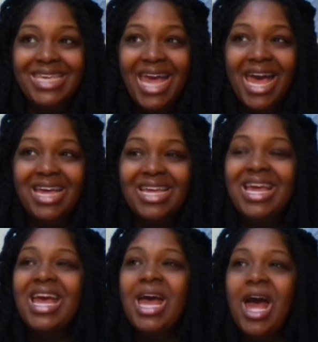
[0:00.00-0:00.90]
yeah,
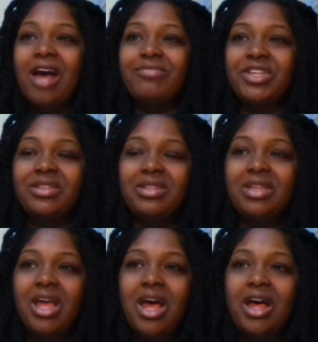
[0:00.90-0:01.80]
I'm just
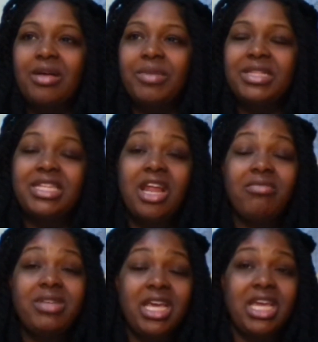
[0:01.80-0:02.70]
instead
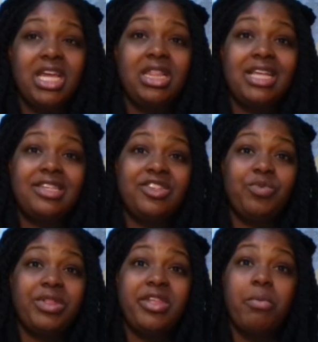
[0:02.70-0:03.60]
of taking lessons
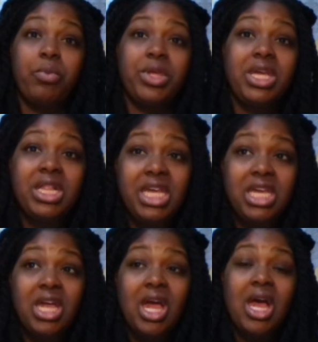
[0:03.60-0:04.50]
with them
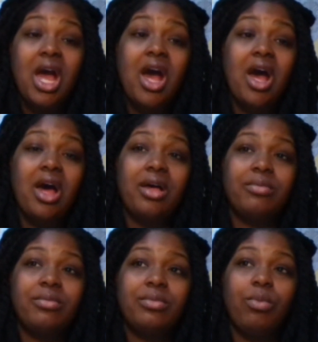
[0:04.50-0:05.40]
weekly,
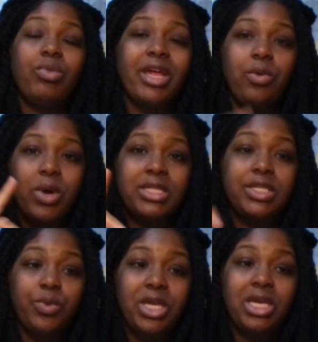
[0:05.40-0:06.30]
like
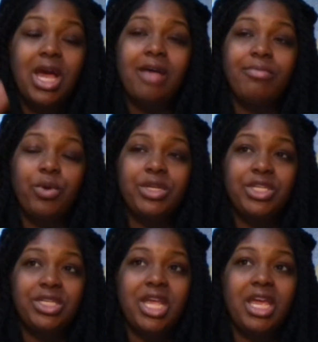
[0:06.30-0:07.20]
once a week, I'm going
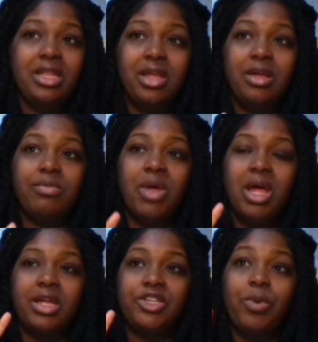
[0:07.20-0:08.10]
to take them
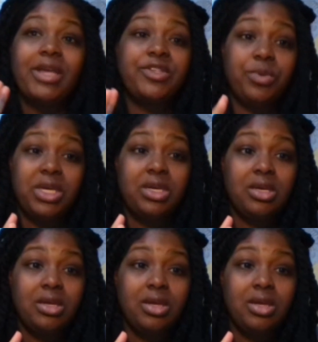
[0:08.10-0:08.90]
twice a week